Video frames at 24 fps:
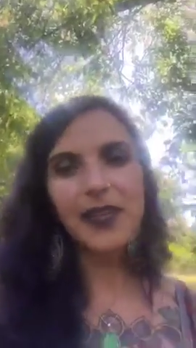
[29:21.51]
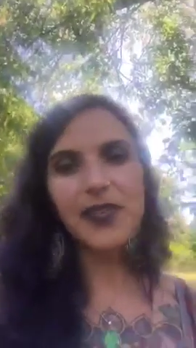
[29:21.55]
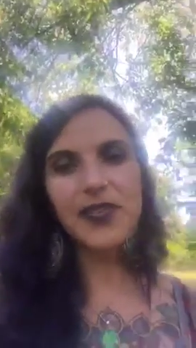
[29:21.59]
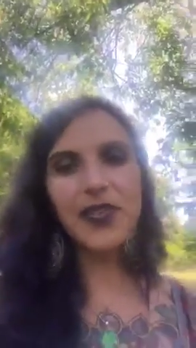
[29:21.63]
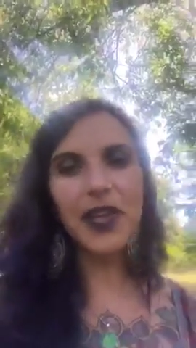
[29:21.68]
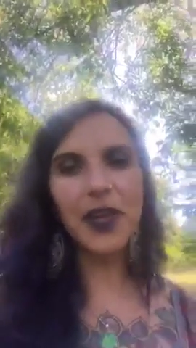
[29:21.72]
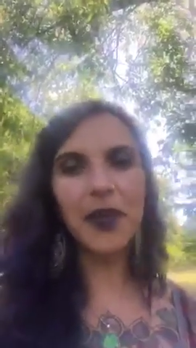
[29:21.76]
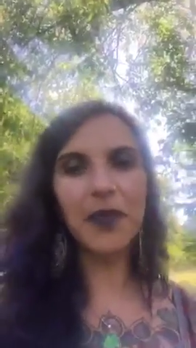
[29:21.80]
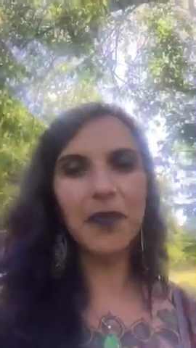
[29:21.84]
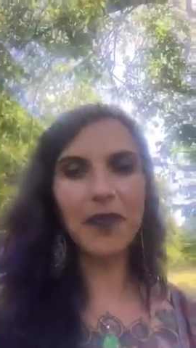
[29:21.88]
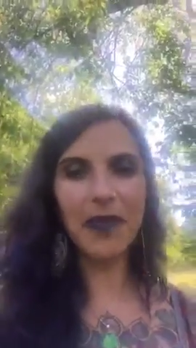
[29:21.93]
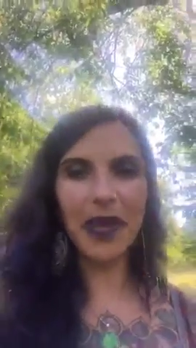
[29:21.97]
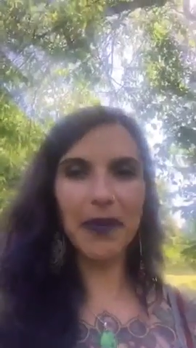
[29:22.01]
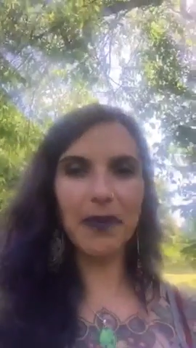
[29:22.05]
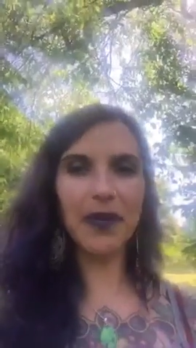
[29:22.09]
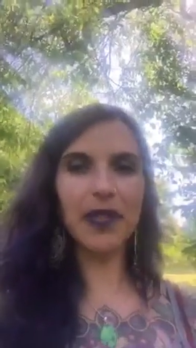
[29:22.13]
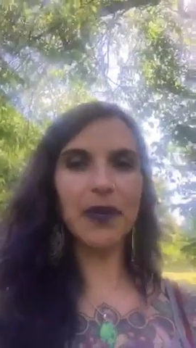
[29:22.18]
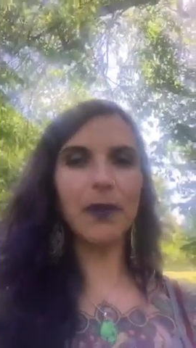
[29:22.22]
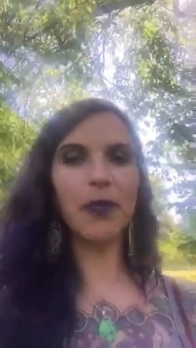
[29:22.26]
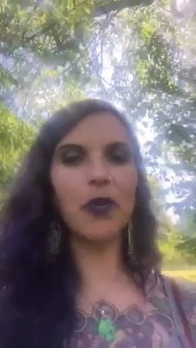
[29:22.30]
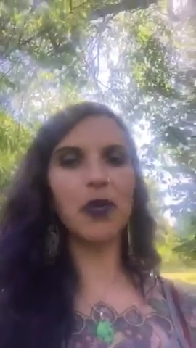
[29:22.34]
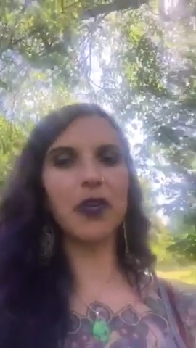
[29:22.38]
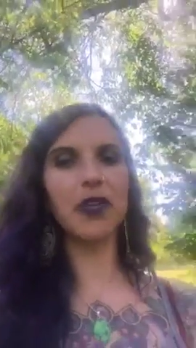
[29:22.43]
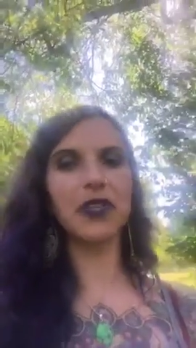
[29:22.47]
So
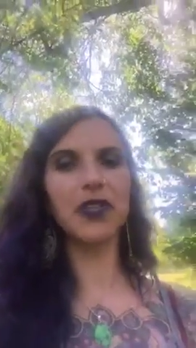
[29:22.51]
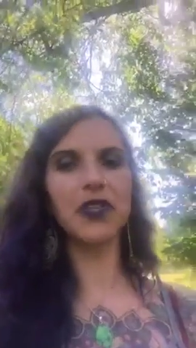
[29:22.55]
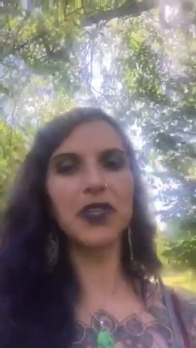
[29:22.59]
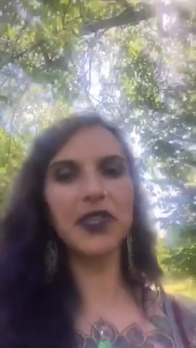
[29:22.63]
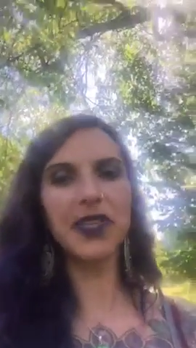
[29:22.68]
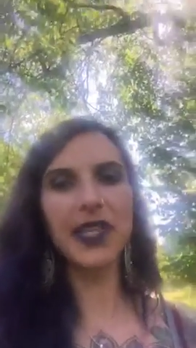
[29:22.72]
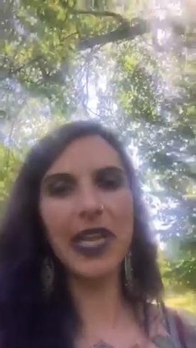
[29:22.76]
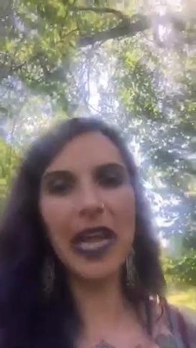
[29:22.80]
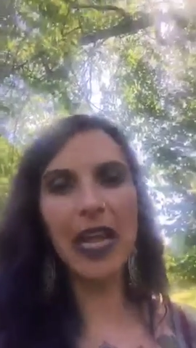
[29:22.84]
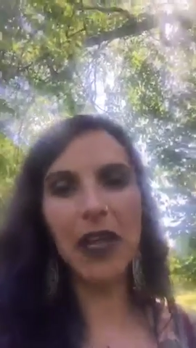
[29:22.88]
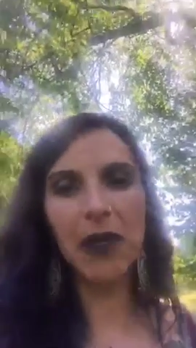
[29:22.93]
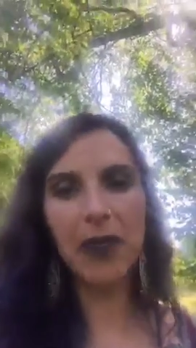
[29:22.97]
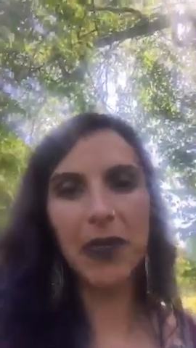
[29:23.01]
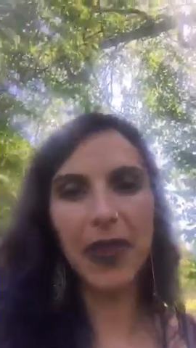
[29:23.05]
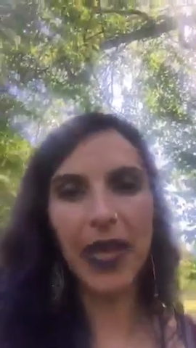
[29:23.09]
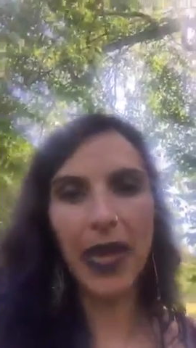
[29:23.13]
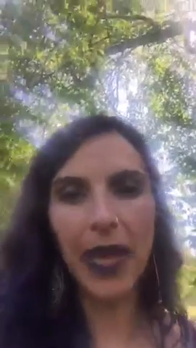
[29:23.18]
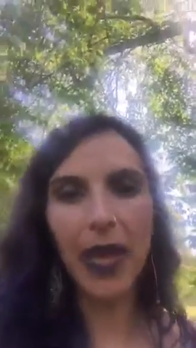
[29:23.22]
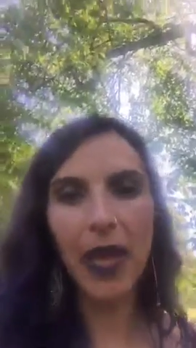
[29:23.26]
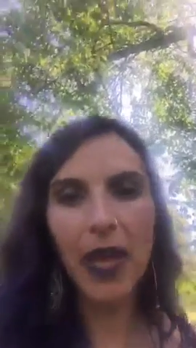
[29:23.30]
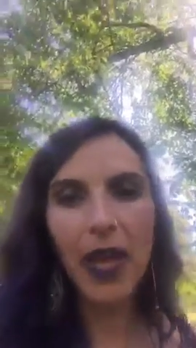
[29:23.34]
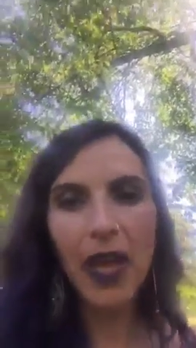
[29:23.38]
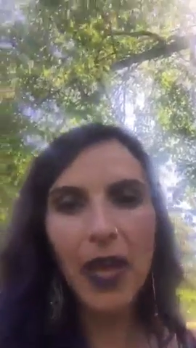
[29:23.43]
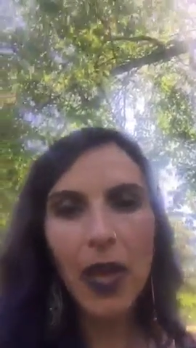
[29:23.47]
maybe the block can just help
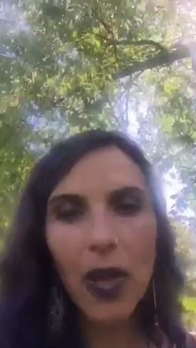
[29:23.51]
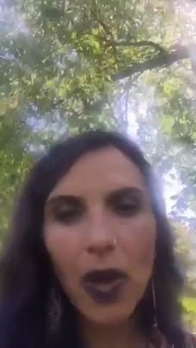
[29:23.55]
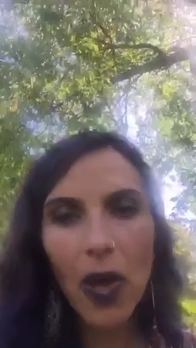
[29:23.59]
that.